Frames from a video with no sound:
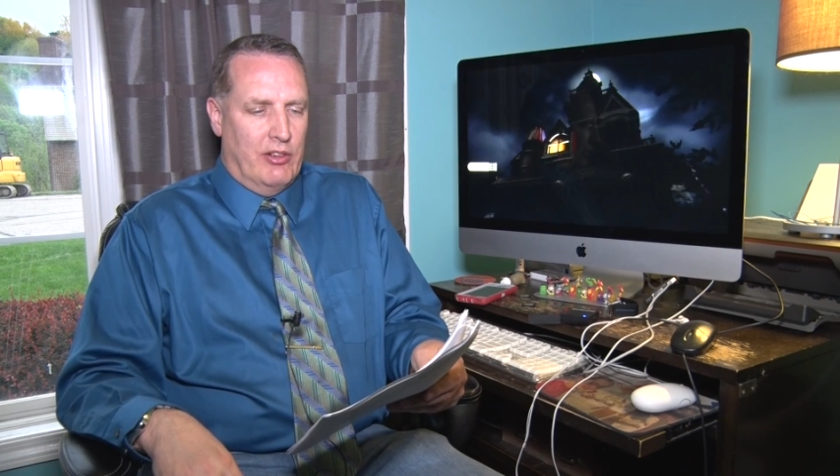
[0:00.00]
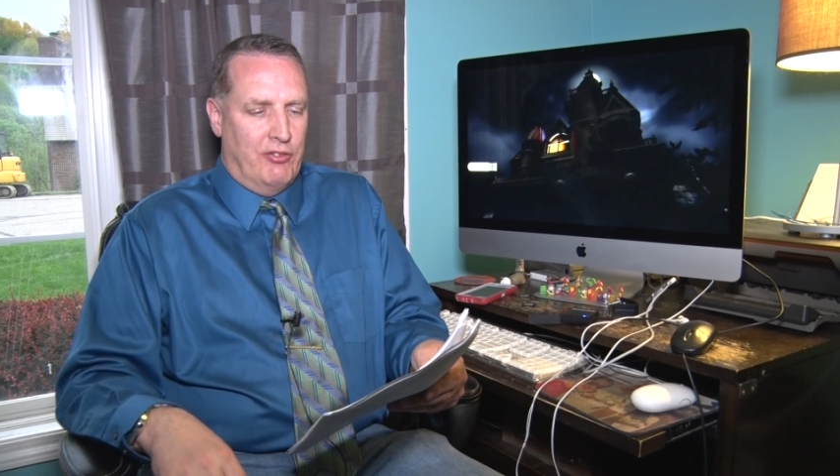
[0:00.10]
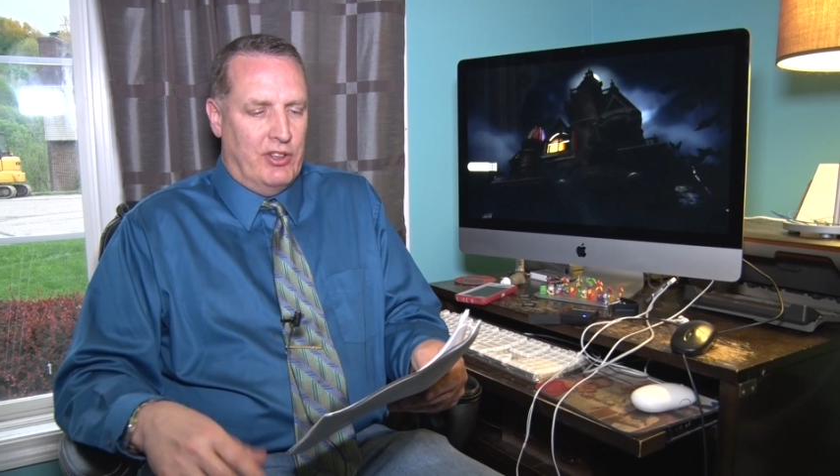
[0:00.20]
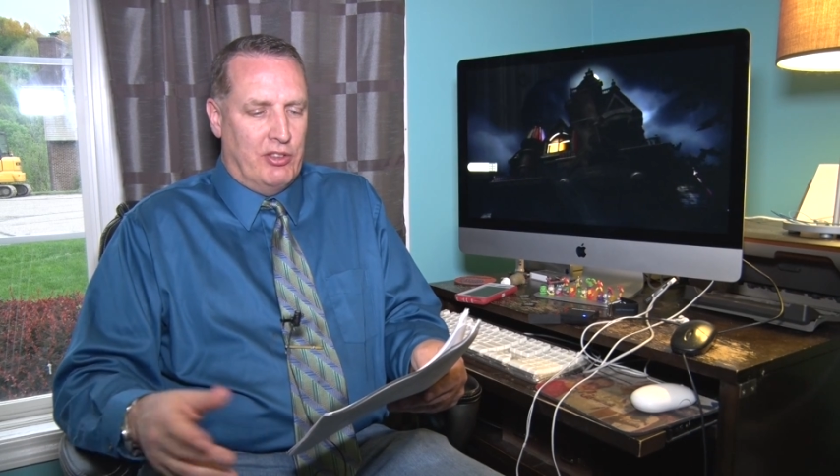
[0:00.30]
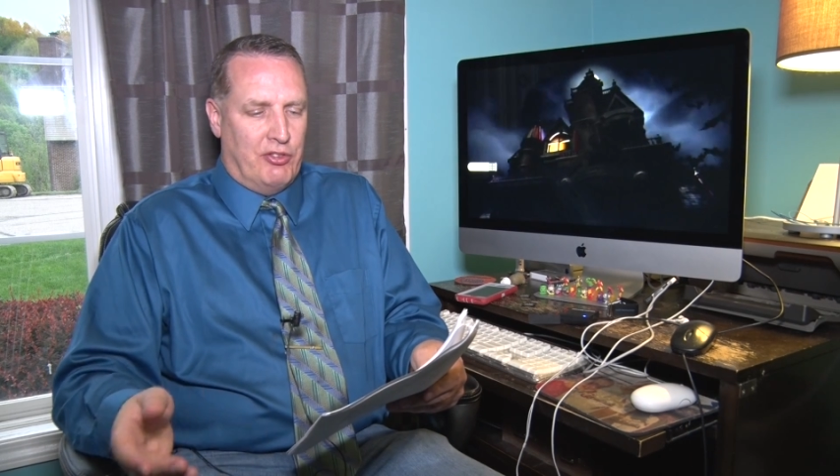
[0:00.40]

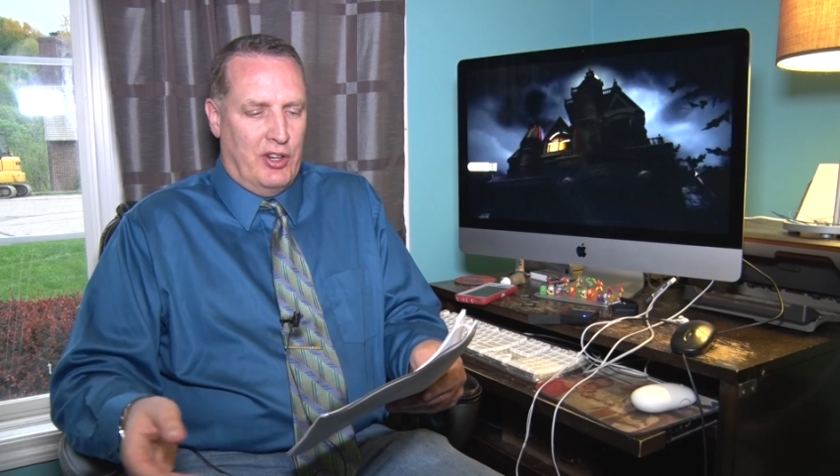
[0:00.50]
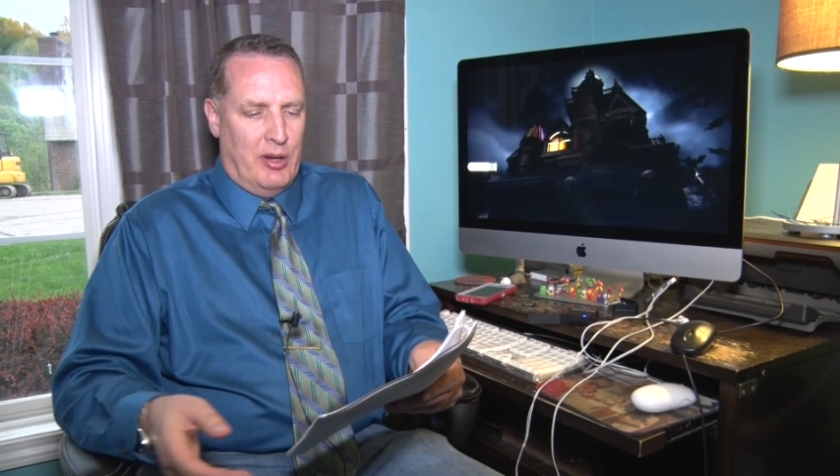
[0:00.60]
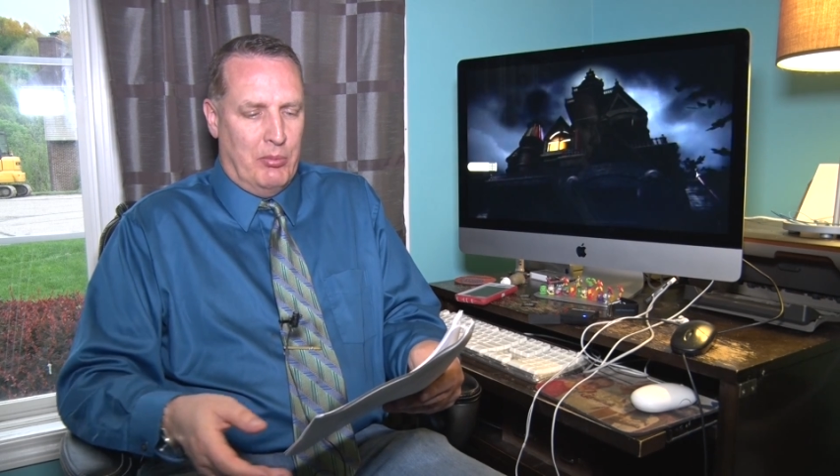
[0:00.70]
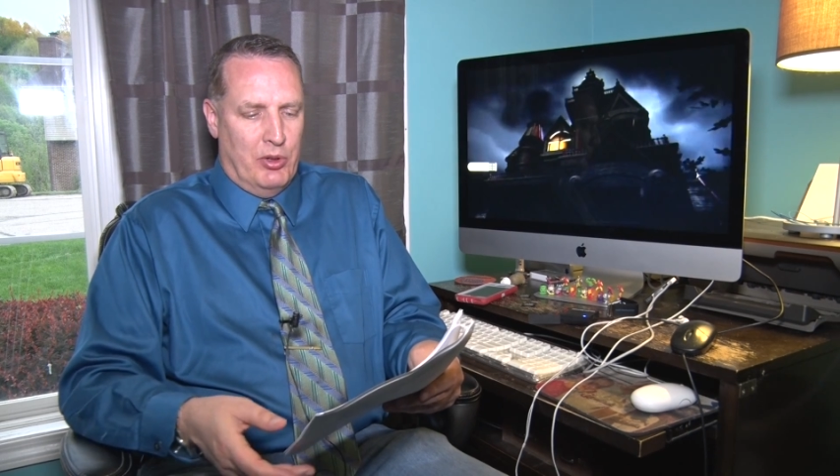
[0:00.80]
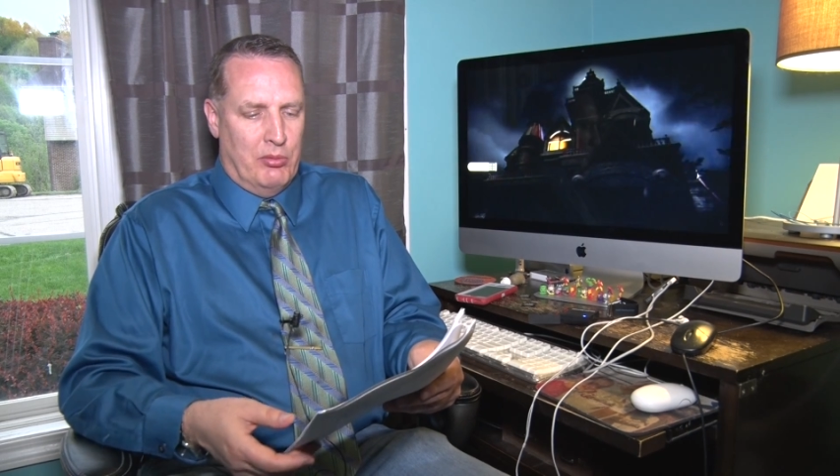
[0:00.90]
fixed
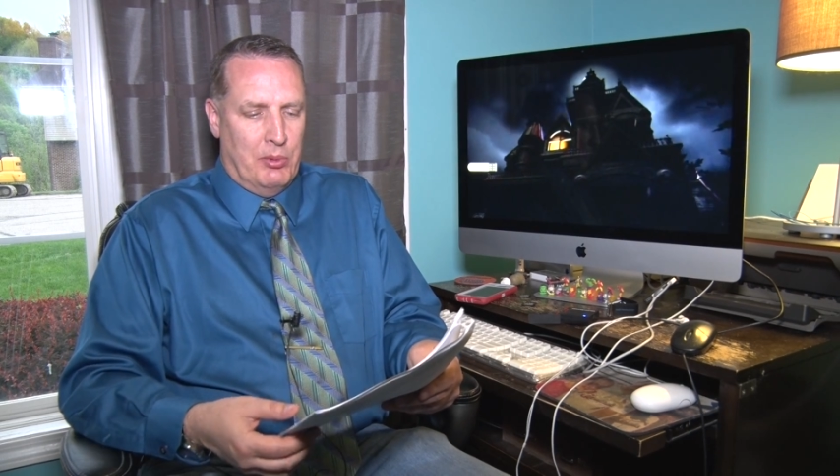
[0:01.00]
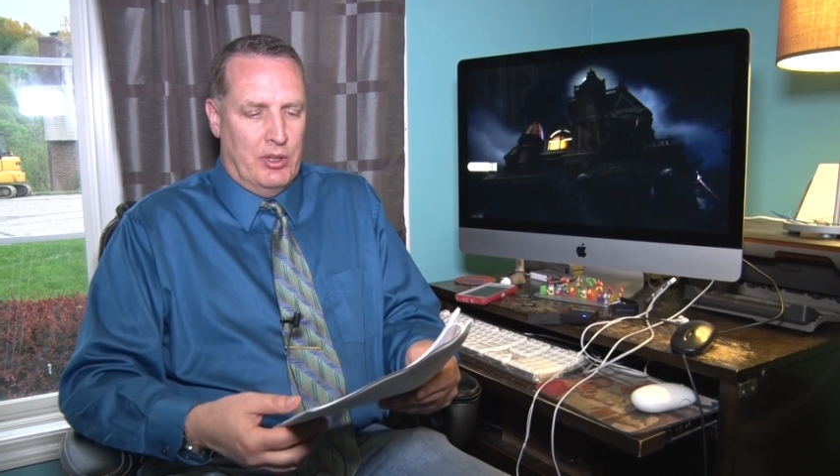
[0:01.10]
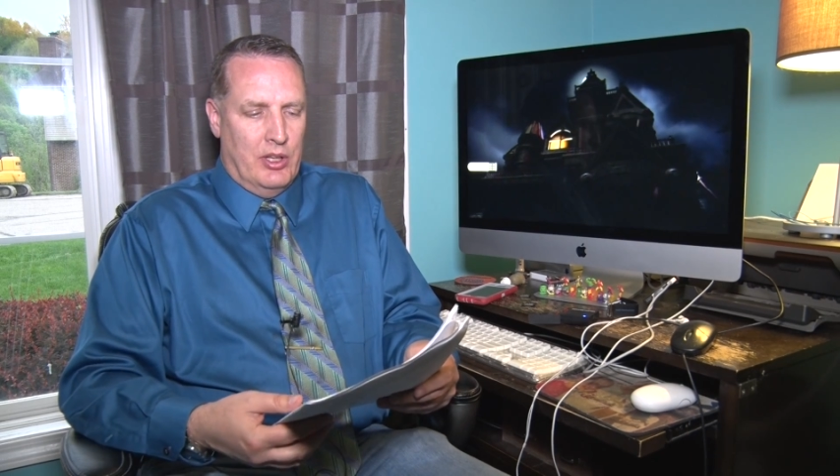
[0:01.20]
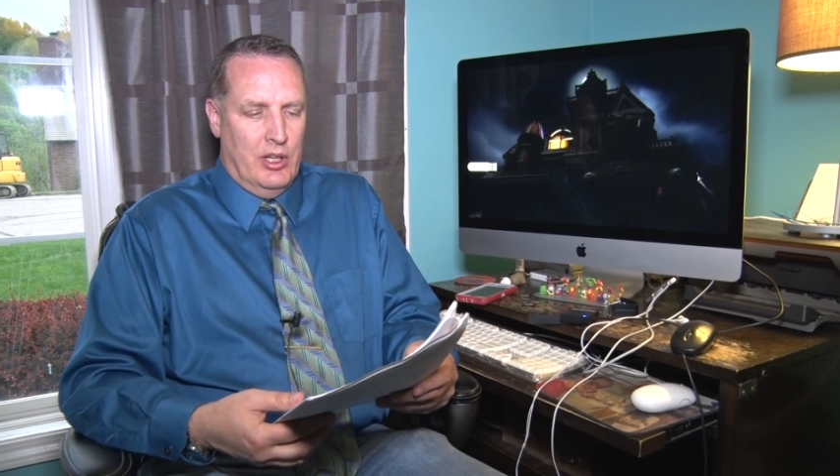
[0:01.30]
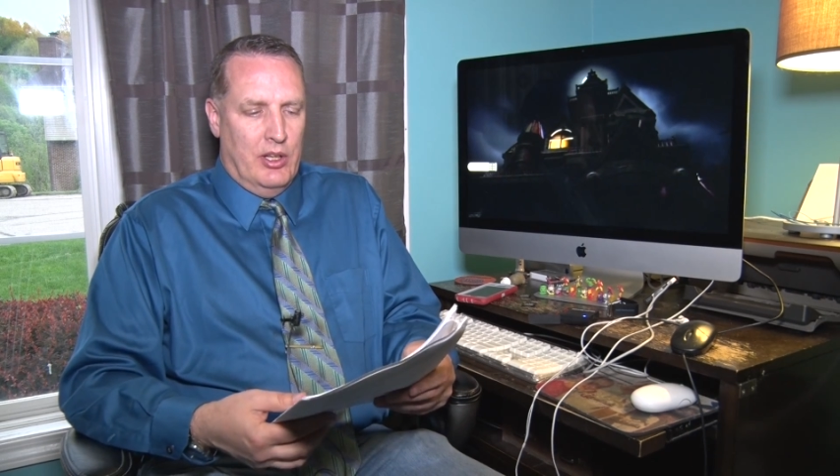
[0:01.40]
frame
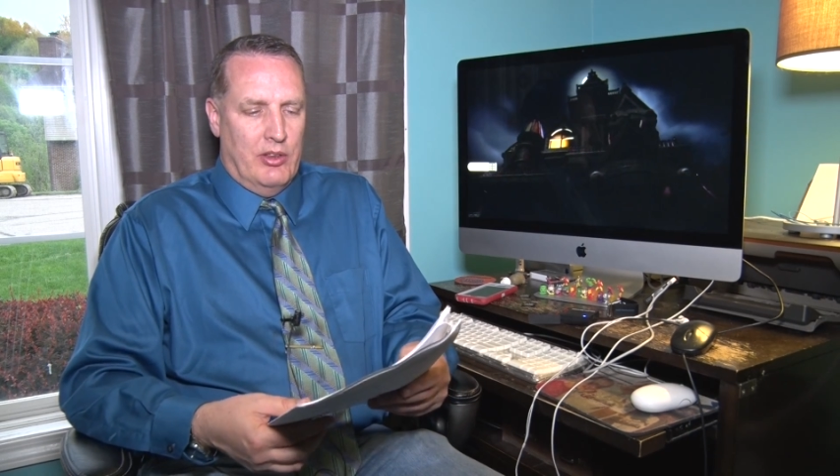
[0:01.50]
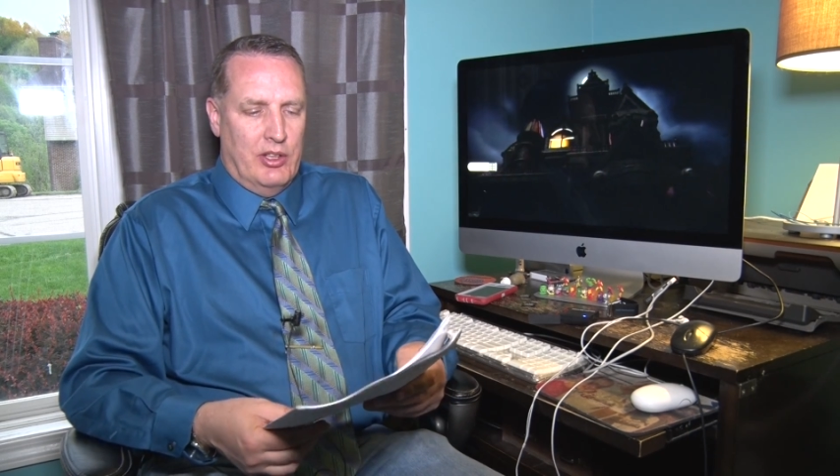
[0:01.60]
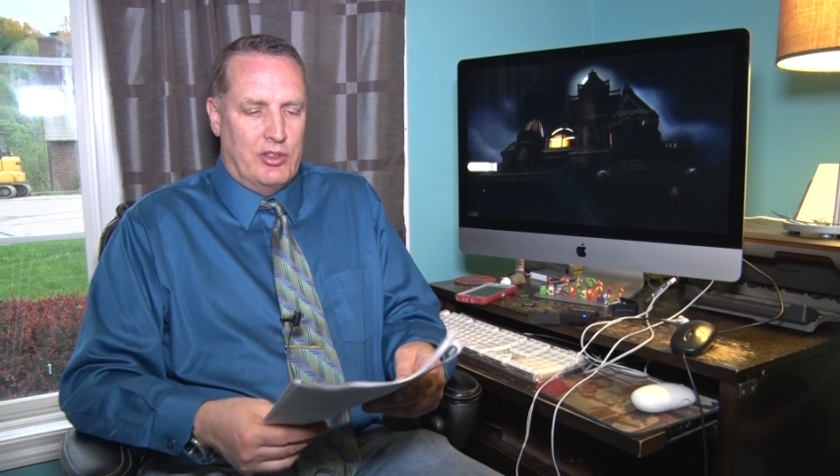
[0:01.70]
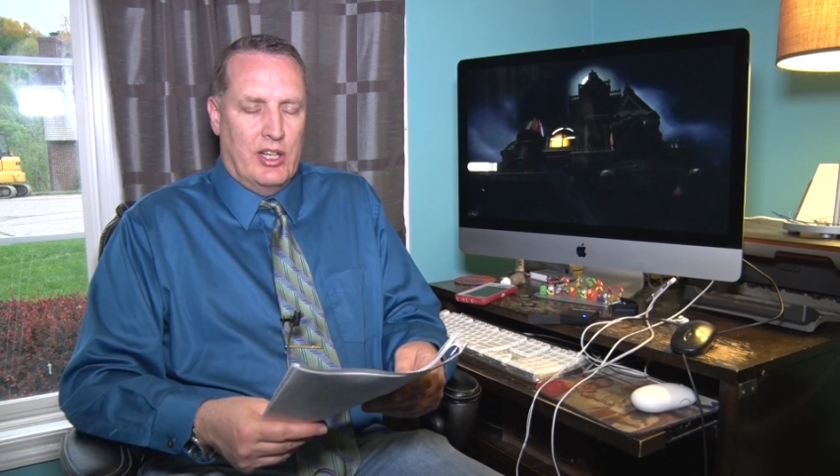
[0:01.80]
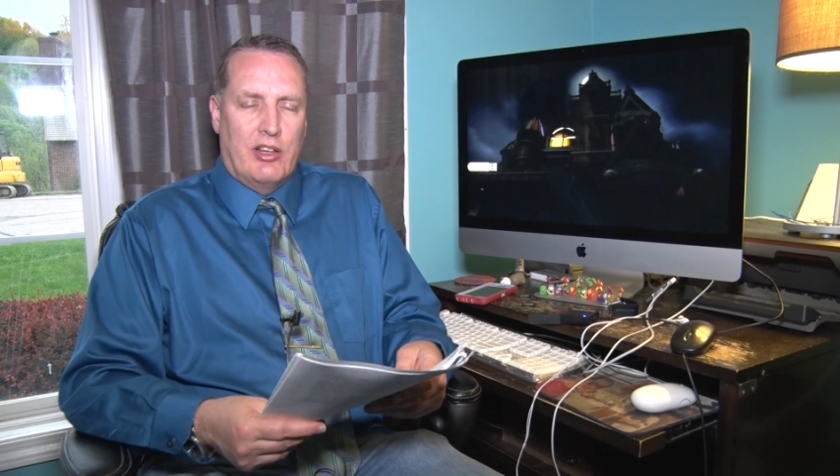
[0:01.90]
movement,
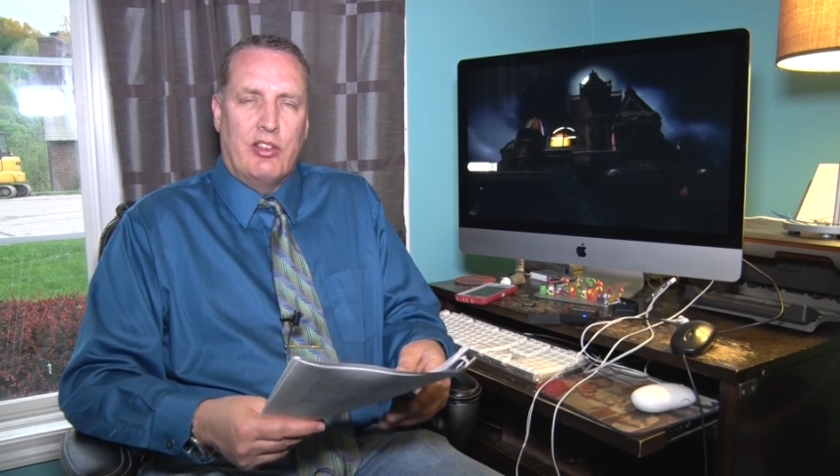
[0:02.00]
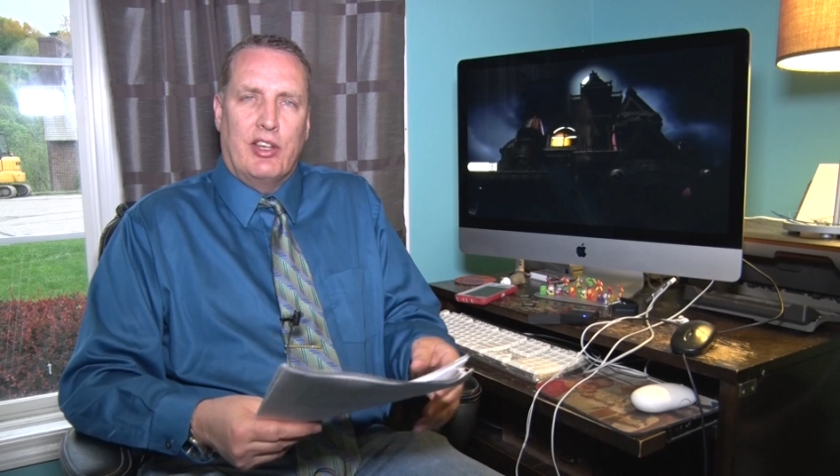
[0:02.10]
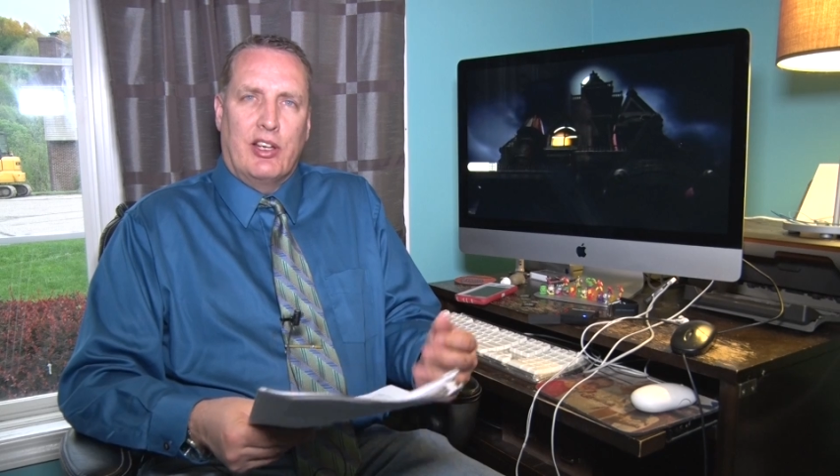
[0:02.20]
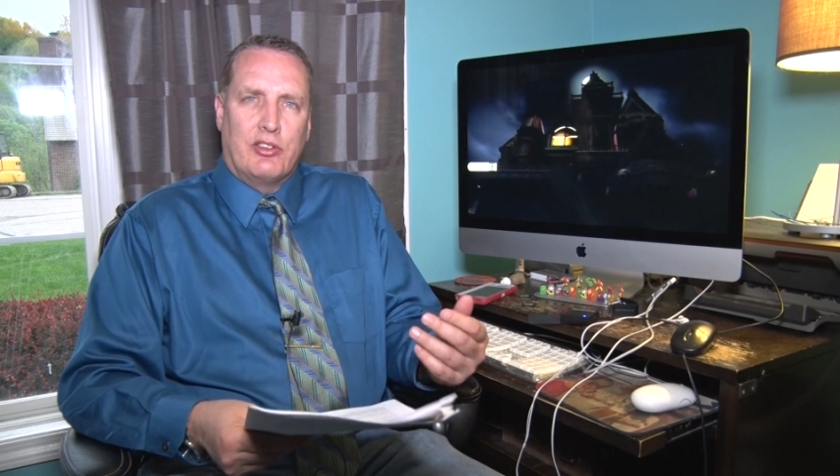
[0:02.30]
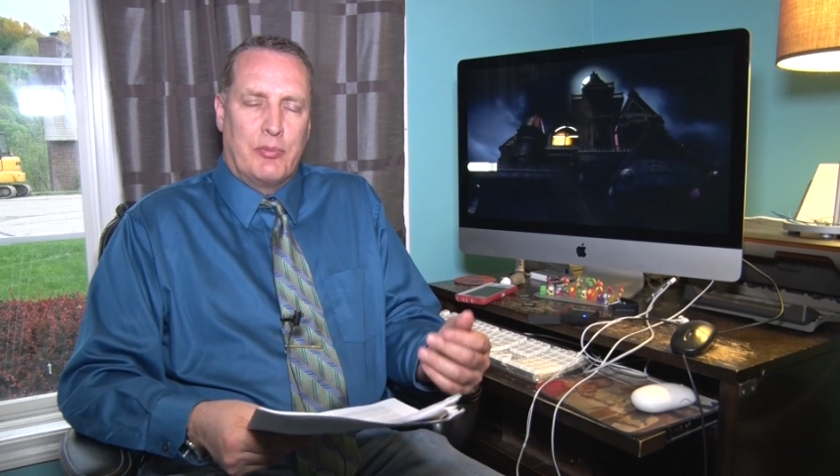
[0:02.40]
these kind of
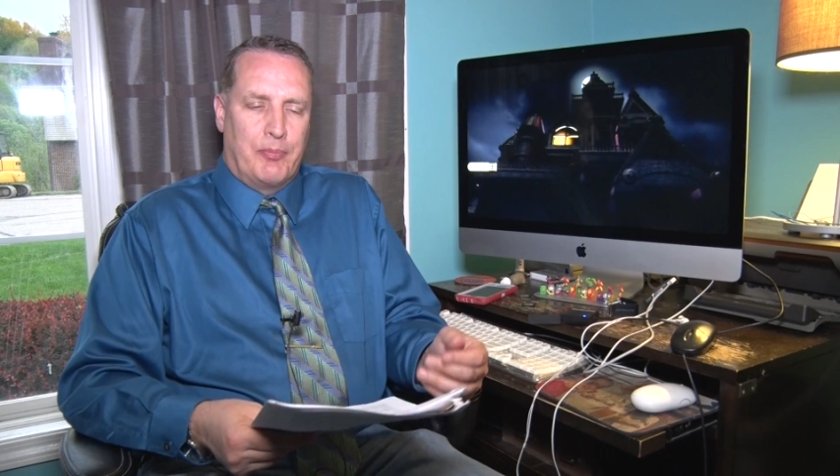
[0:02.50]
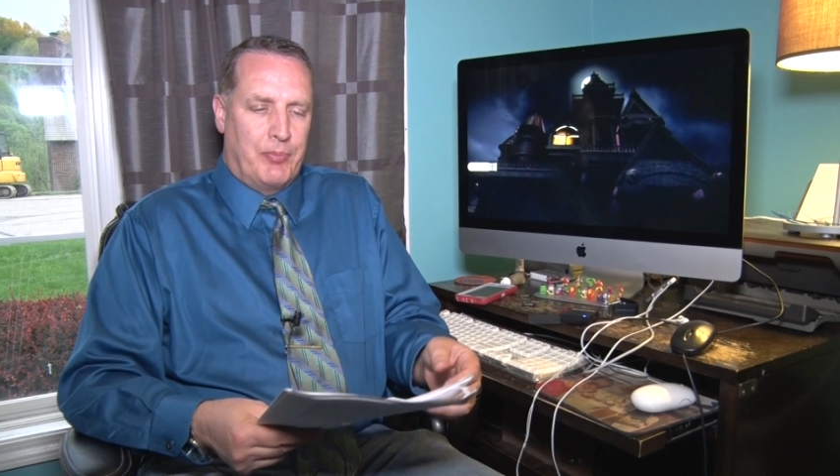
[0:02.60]
things.